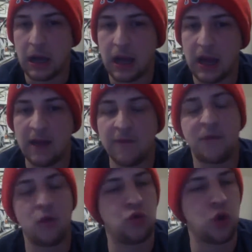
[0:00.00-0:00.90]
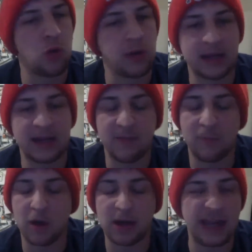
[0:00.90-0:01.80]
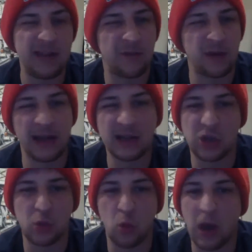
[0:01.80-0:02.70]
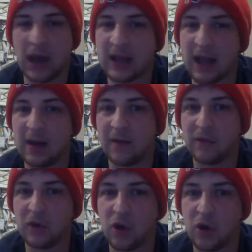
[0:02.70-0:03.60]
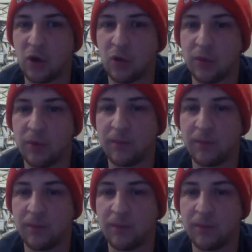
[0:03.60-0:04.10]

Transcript: if you don't get that marquee free agent, why kind of, you know,